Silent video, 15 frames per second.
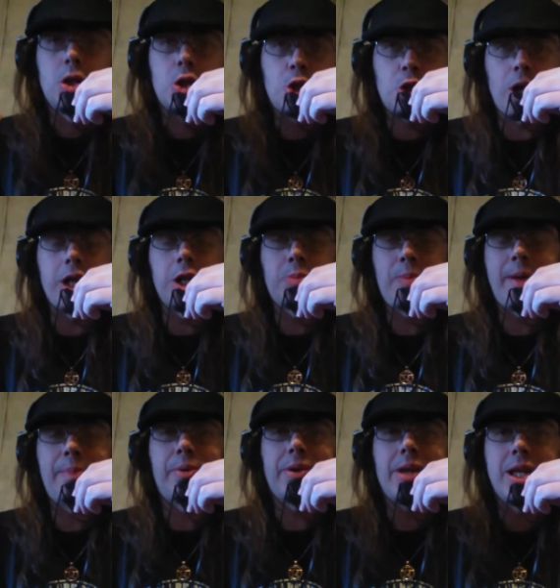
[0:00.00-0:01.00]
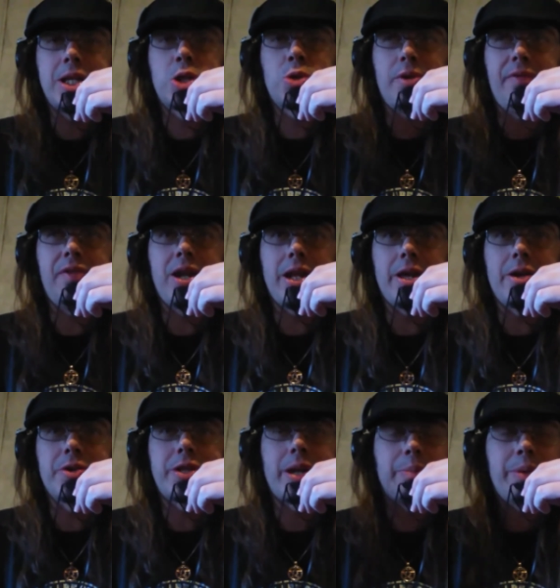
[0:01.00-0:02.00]
strange people in history
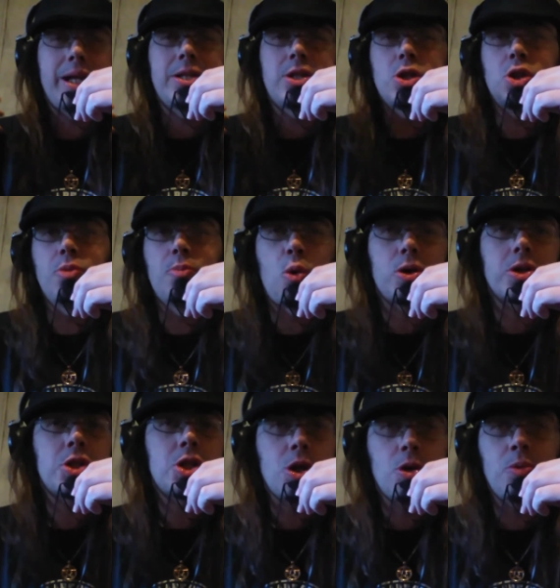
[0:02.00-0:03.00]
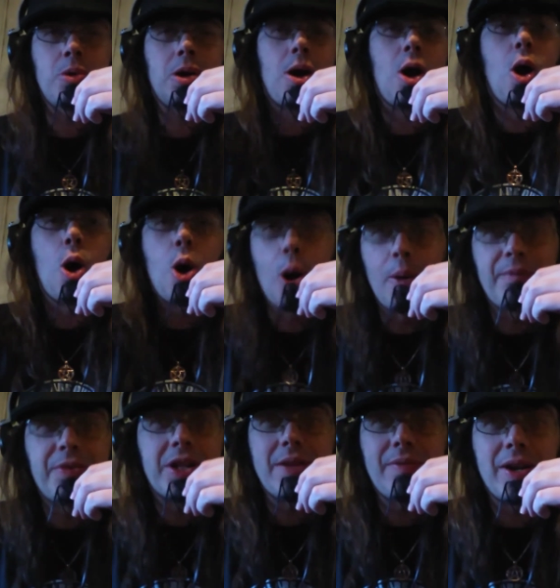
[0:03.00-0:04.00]
videos. I plan to do more soon,
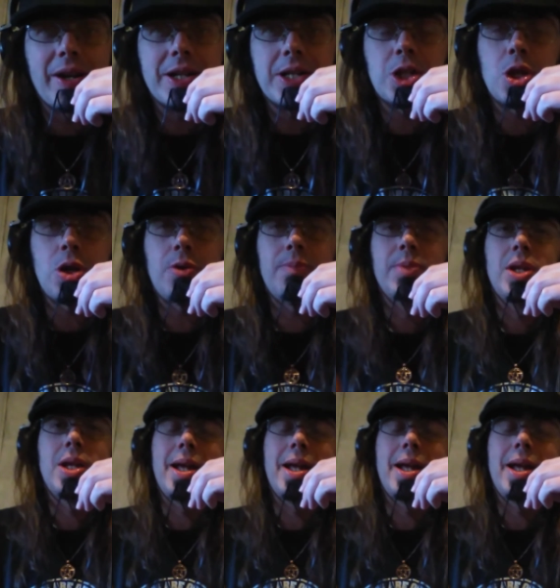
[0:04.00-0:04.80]
hopefully very soon.